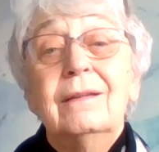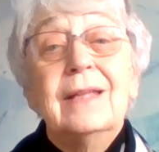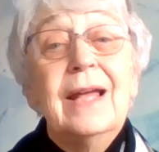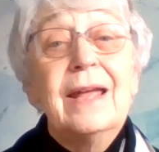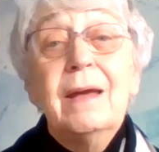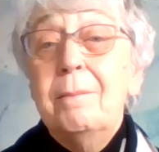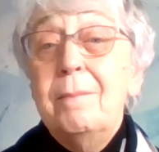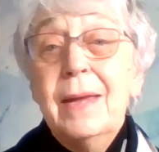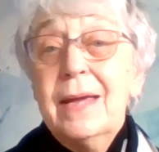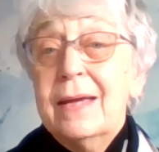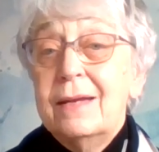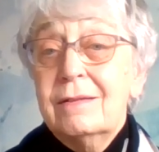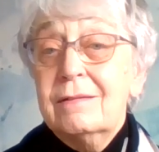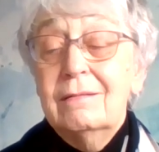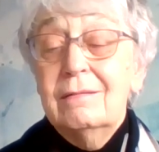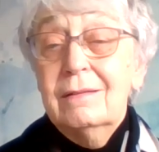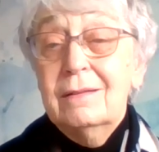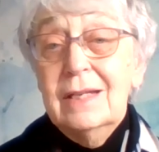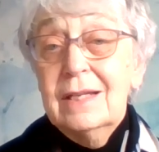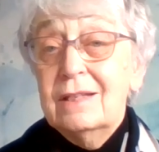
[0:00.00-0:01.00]
they
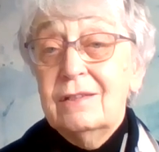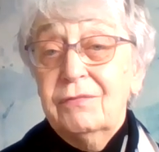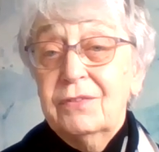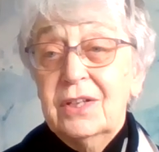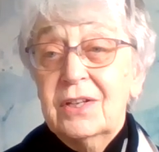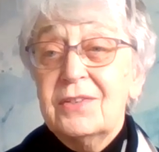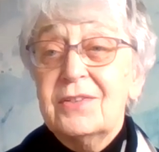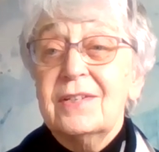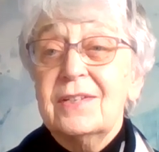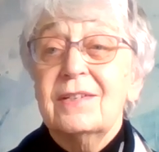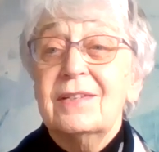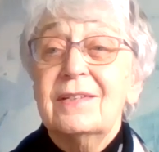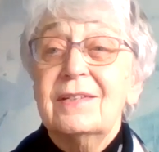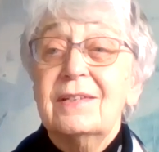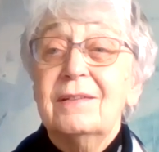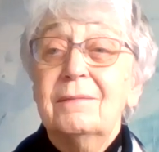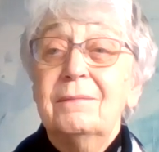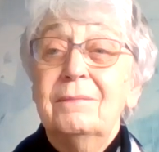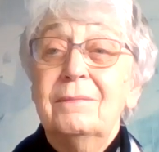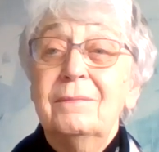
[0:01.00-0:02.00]
omit these
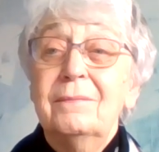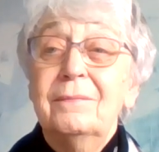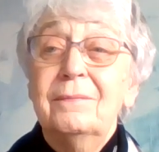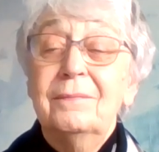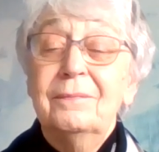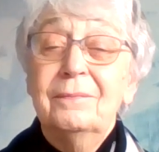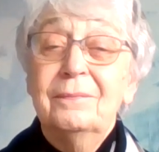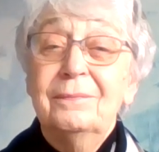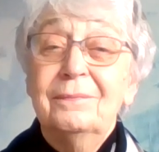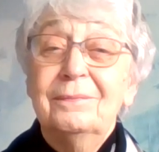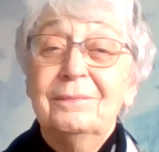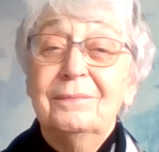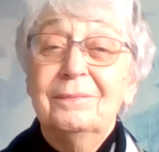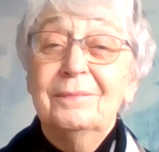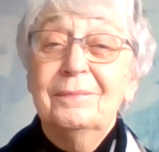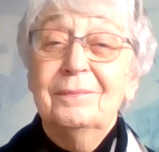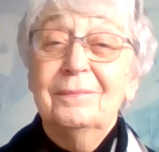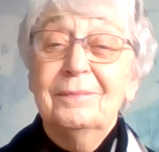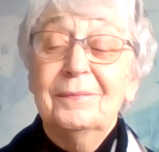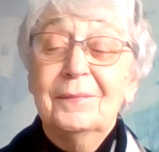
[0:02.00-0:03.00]
verses.
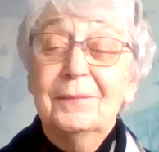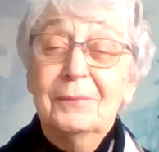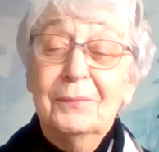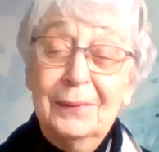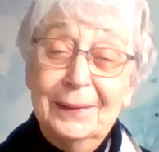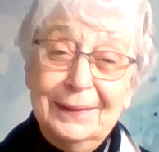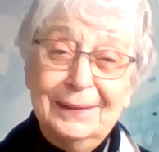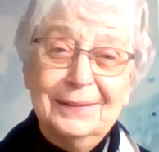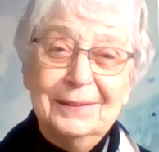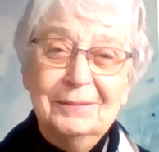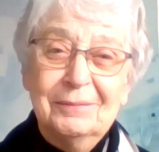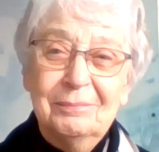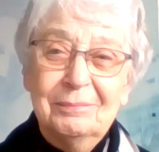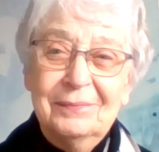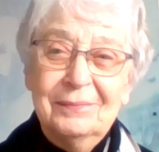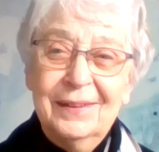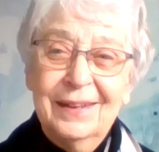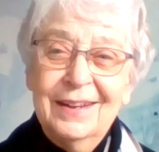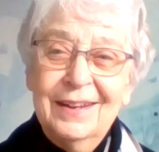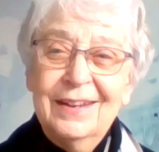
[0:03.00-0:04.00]
Well,
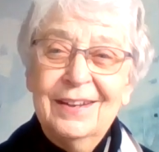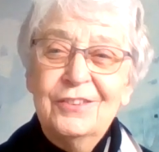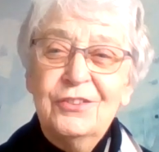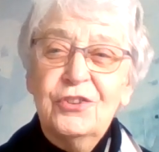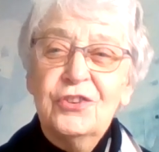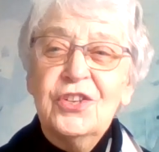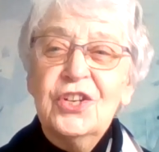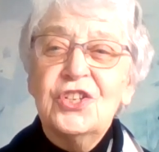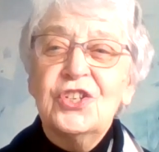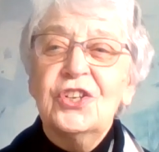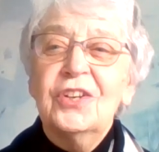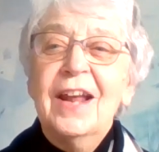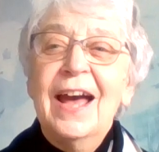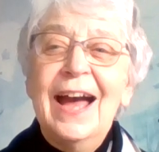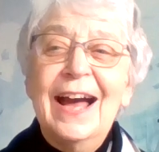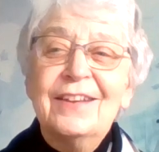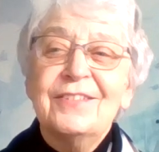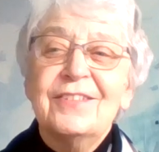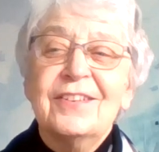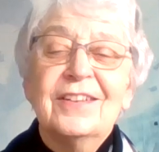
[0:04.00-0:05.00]
tradition
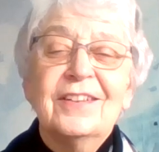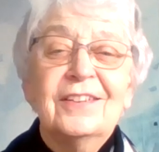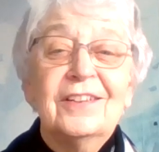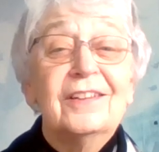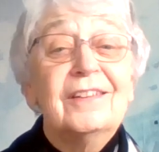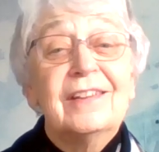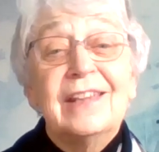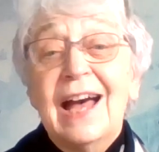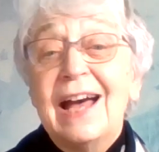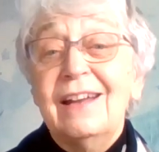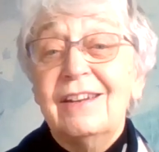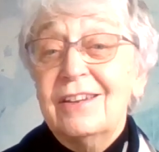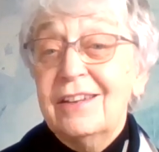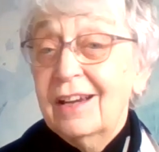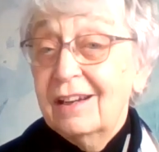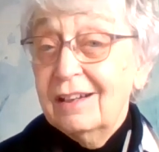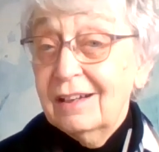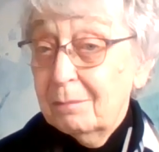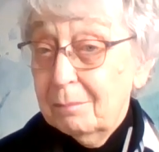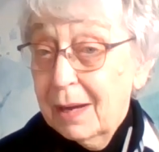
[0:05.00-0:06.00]
has it that that
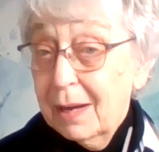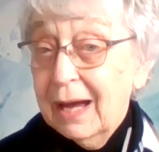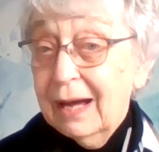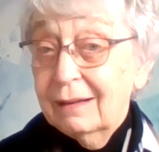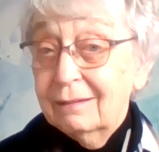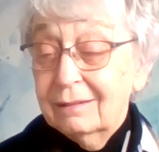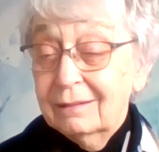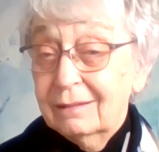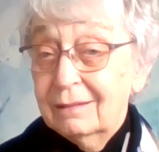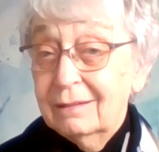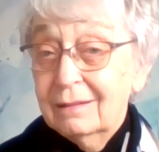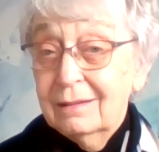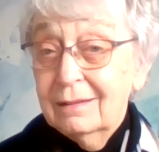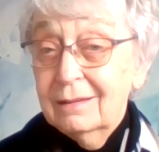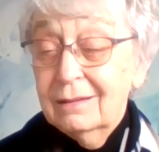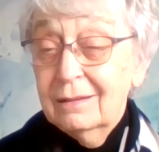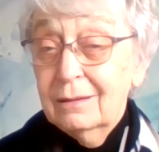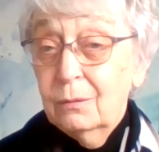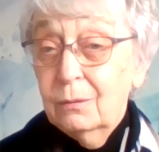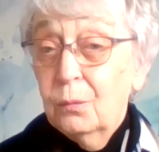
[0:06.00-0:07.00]
young man
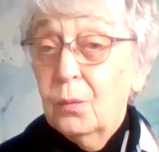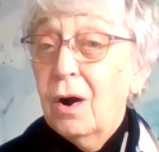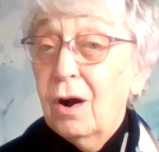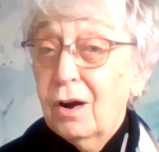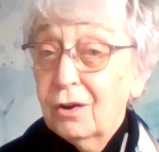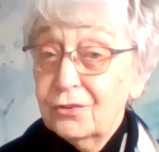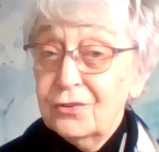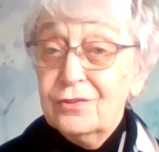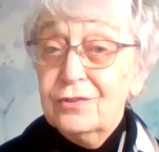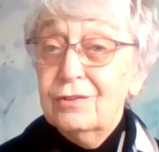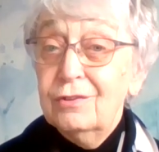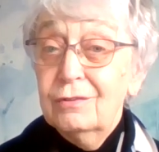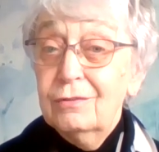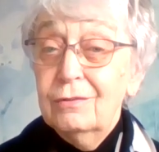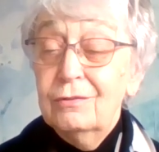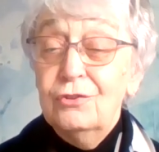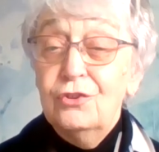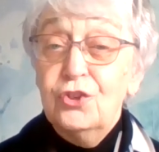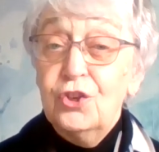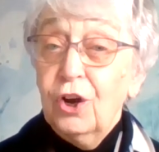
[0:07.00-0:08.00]
was
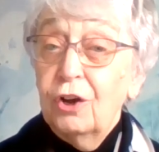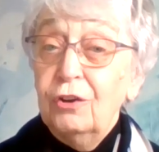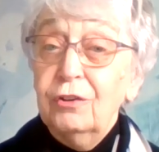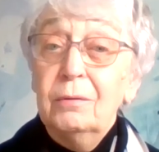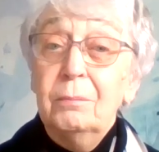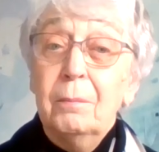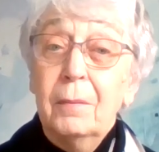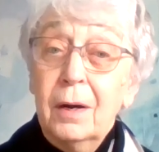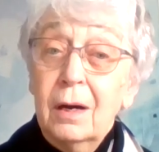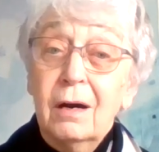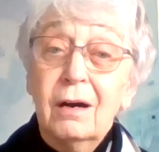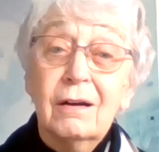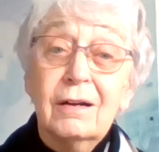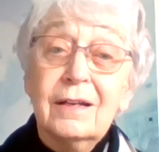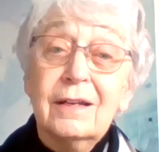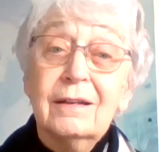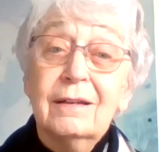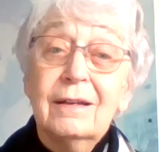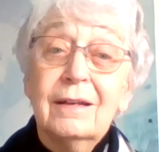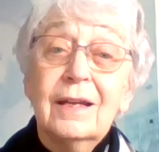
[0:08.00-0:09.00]
John
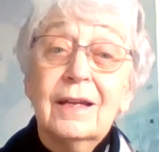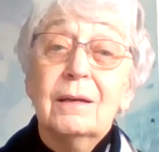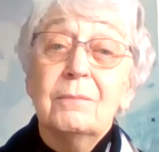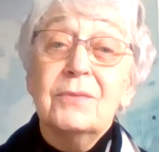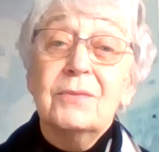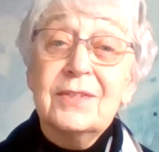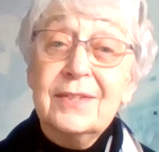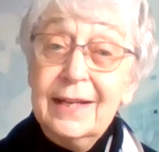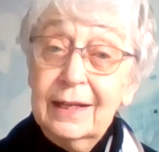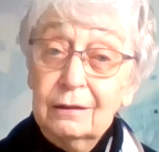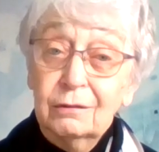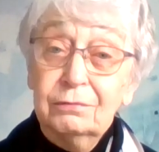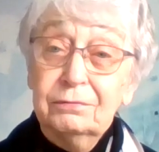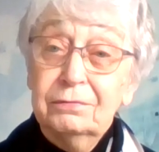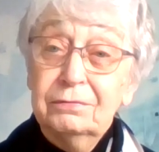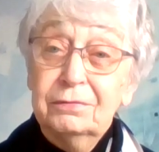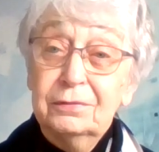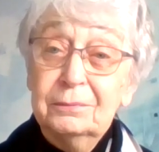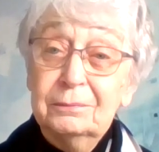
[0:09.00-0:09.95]
Mark himself.